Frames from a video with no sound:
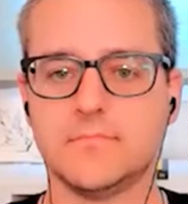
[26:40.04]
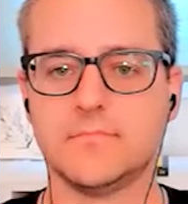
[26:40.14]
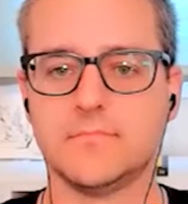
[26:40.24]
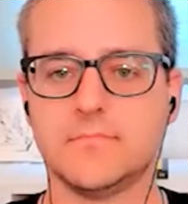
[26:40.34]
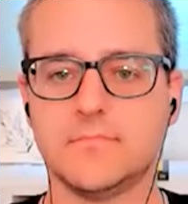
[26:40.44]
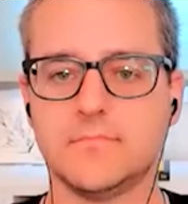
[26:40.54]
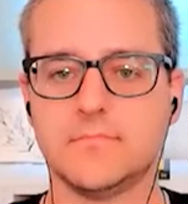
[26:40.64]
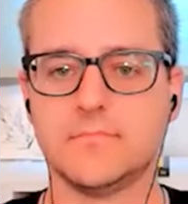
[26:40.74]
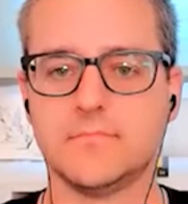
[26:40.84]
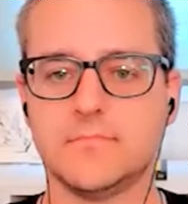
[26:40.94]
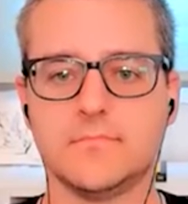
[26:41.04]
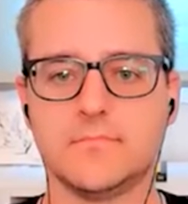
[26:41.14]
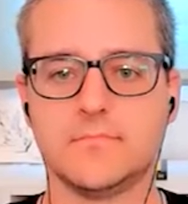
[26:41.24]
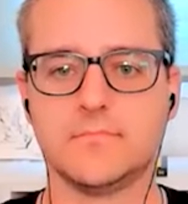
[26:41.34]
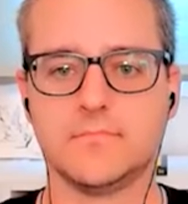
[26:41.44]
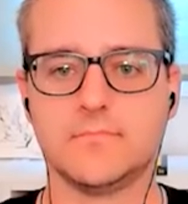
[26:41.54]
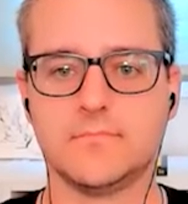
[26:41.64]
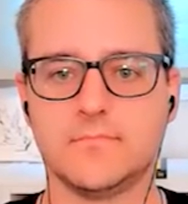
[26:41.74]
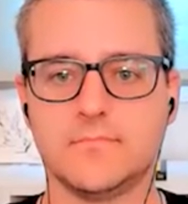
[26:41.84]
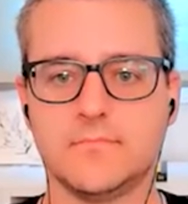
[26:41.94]

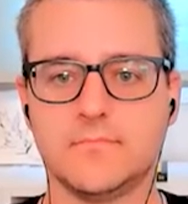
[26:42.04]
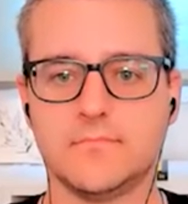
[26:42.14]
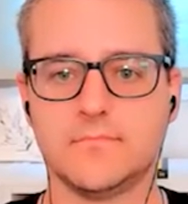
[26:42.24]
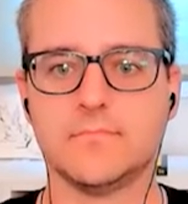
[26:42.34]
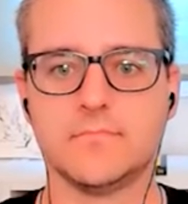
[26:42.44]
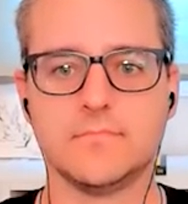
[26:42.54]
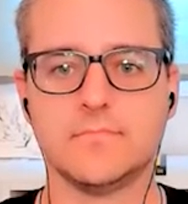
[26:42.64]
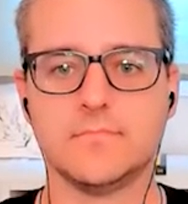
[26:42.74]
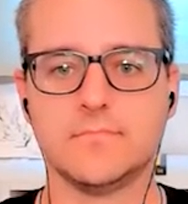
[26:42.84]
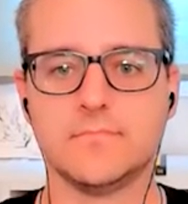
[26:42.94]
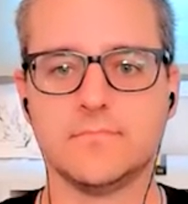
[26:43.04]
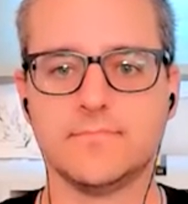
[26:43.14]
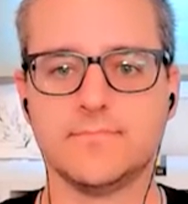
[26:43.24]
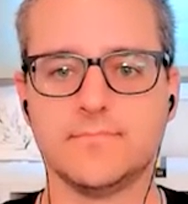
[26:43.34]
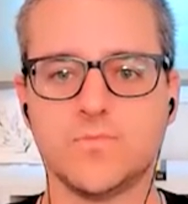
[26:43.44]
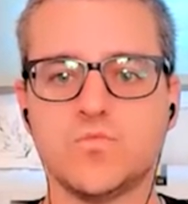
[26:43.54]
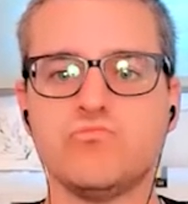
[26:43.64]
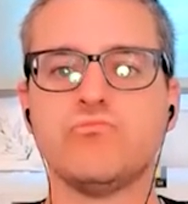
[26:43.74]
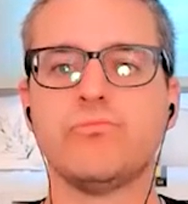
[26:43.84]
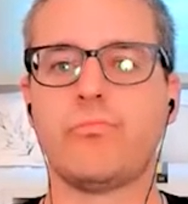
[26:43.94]

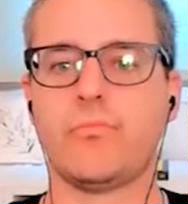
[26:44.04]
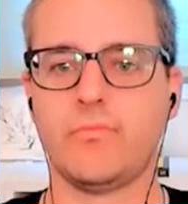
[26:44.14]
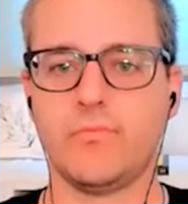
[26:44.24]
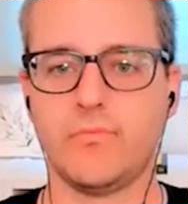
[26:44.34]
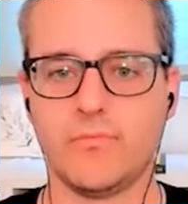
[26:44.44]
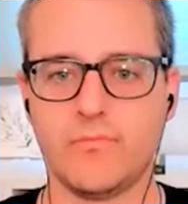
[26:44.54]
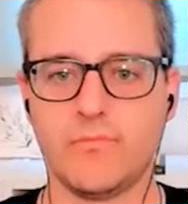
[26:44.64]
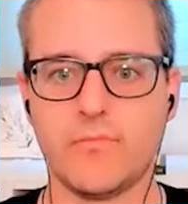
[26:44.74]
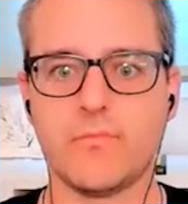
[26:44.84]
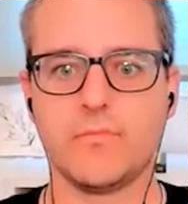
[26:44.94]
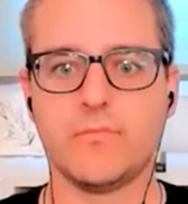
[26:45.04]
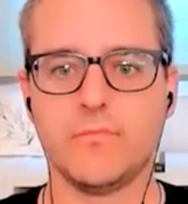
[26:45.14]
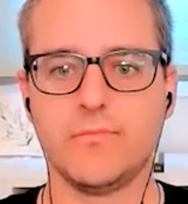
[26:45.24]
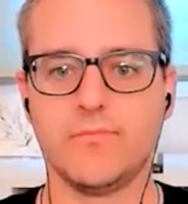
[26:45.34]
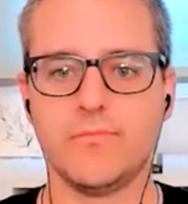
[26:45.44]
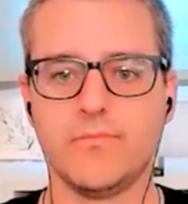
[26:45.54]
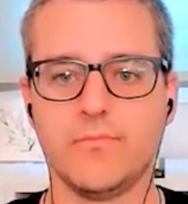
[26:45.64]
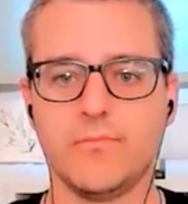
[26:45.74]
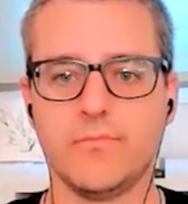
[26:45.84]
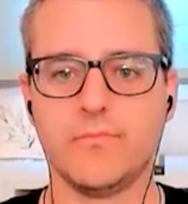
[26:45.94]

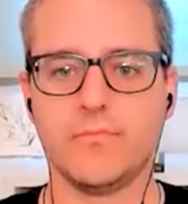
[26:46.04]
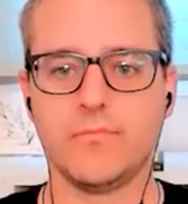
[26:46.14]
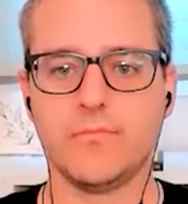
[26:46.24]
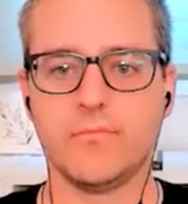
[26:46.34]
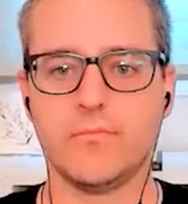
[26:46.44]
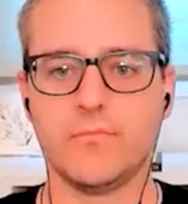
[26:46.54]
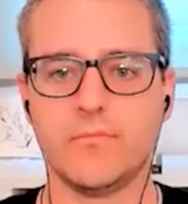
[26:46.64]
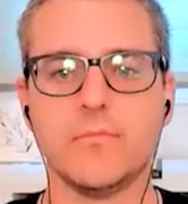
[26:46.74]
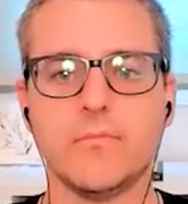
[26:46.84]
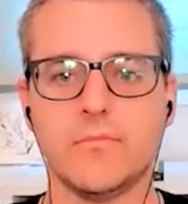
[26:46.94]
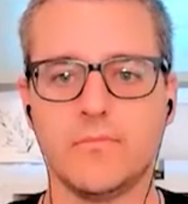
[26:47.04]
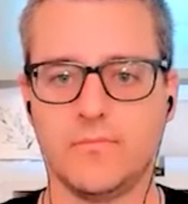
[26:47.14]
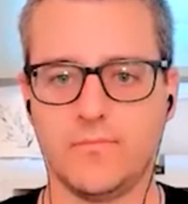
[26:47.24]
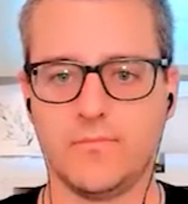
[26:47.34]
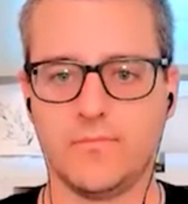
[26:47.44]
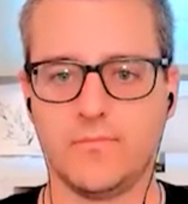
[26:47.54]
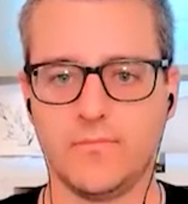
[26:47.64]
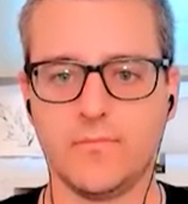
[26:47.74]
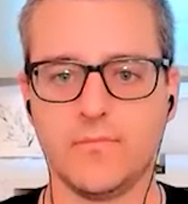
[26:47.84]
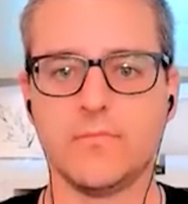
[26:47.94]
No words are spoken by the person on screen.